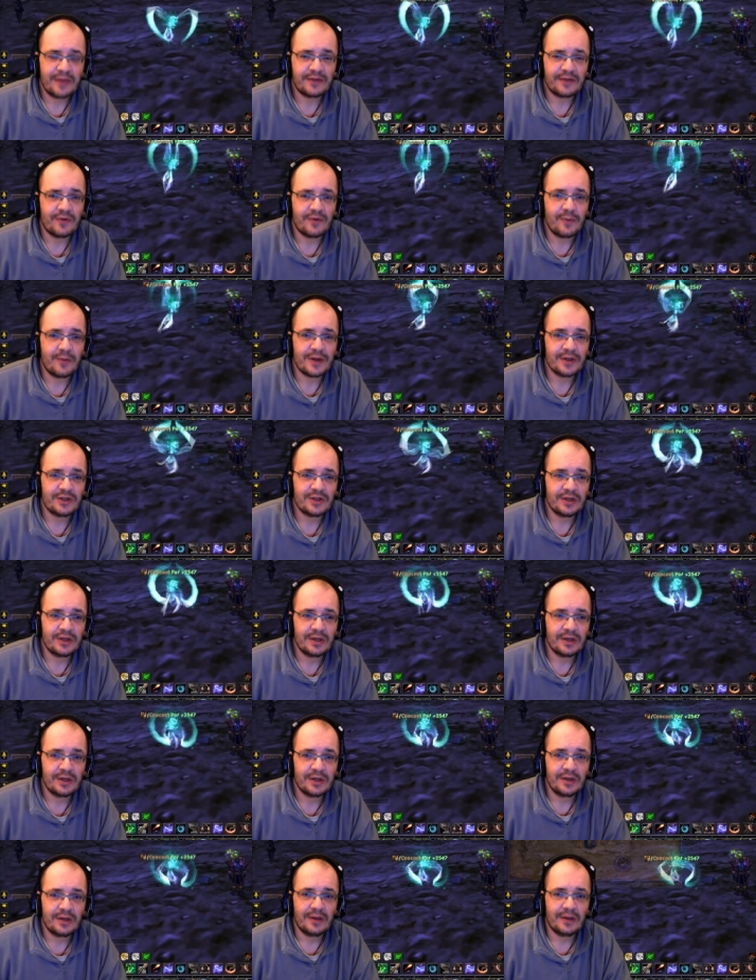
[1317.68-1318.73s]
Thanks for
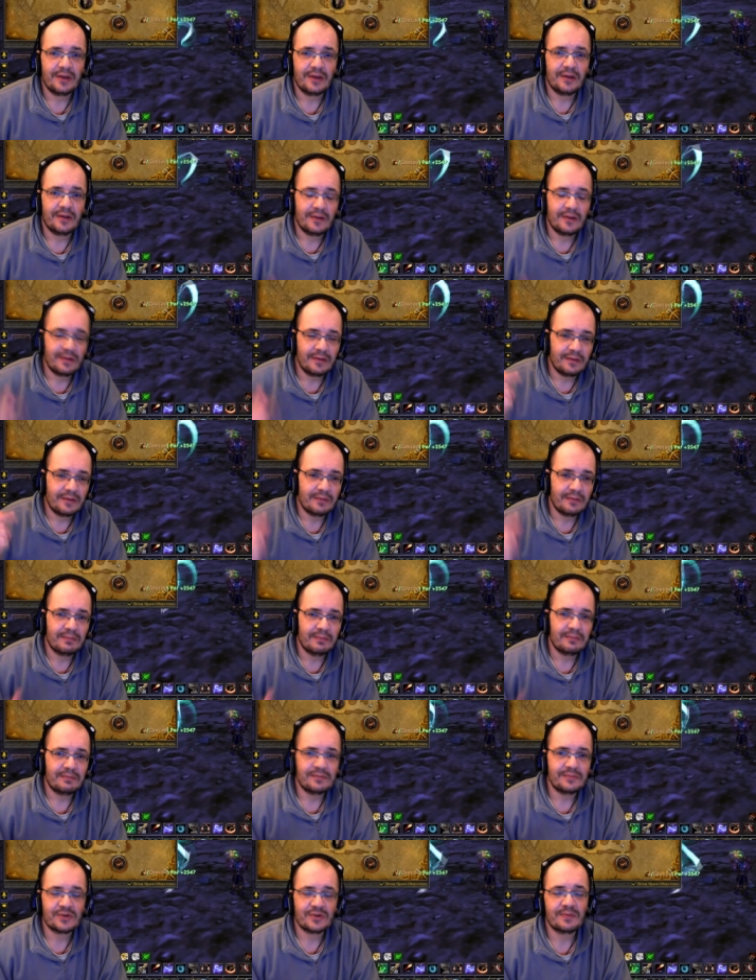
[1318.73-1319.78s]
watching.
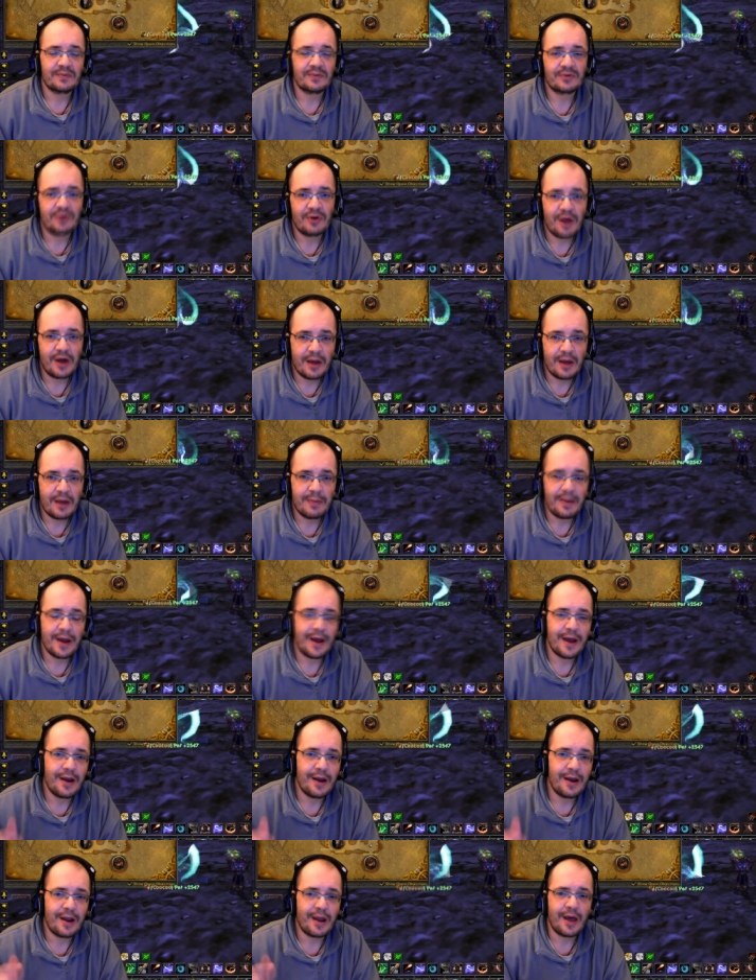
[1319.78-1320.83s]
Subscribe,
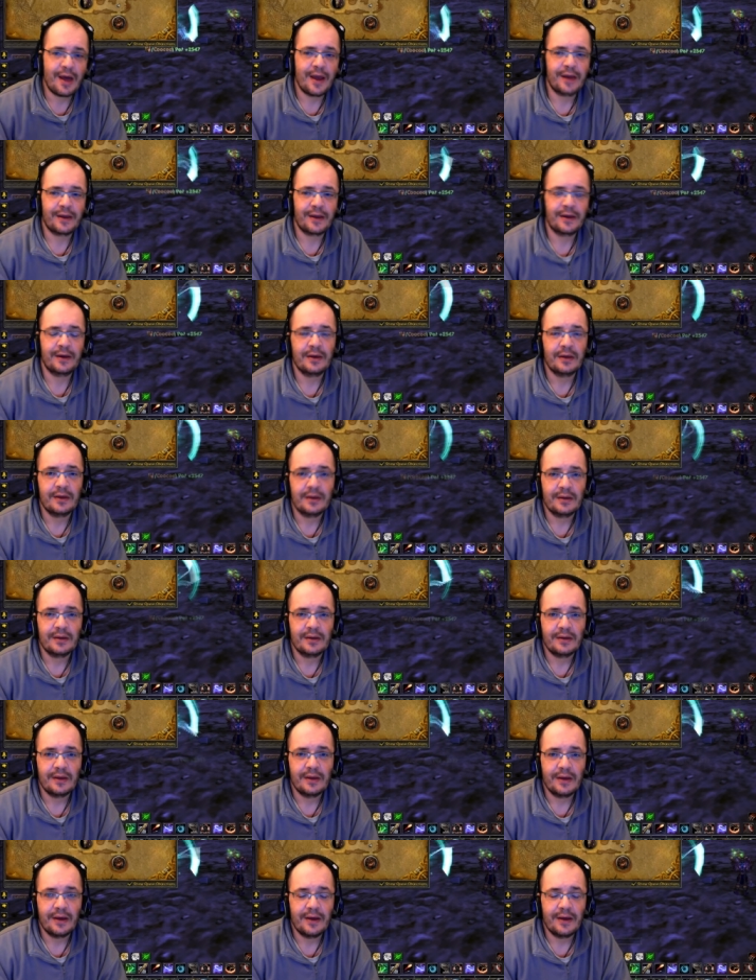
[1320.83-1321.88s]
like,
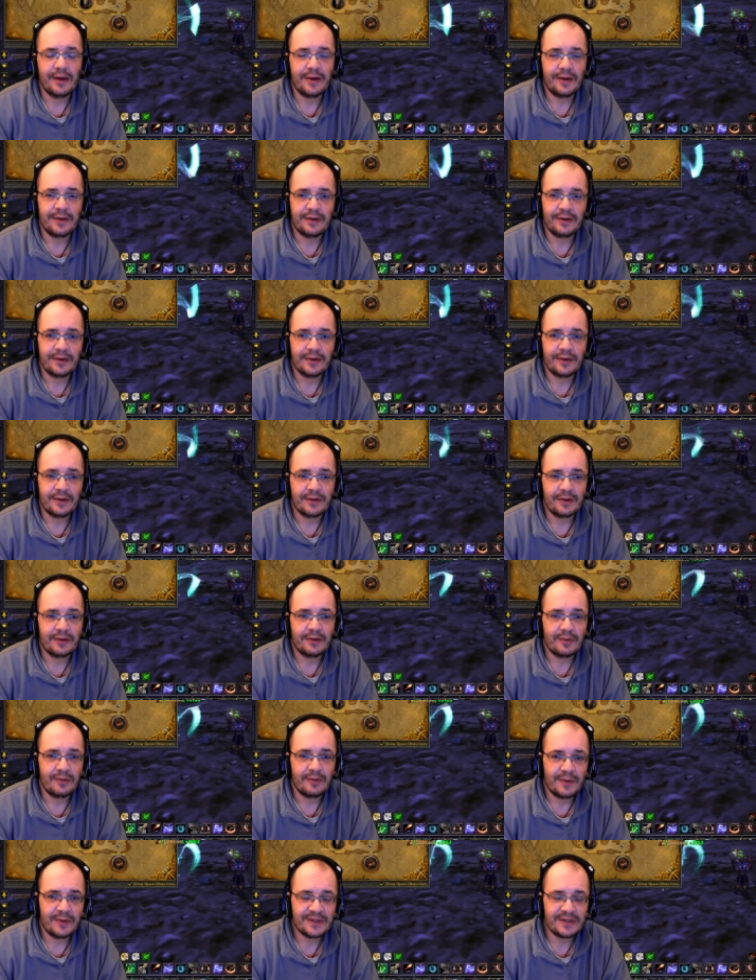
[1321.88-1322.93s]
and
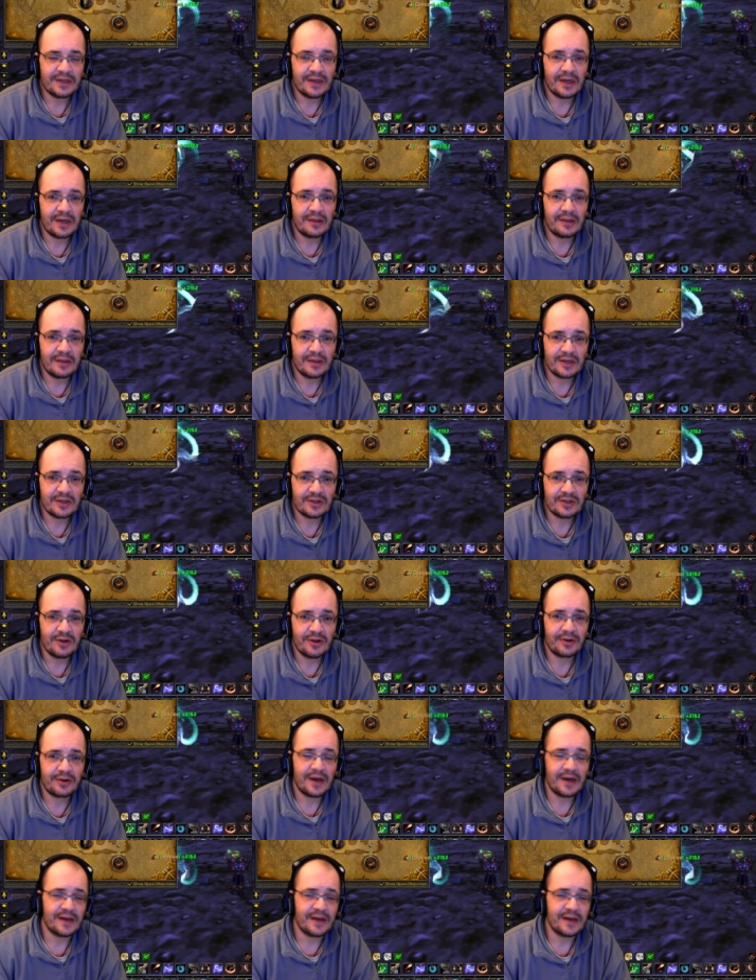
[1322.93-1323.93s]
once again, thanks a lot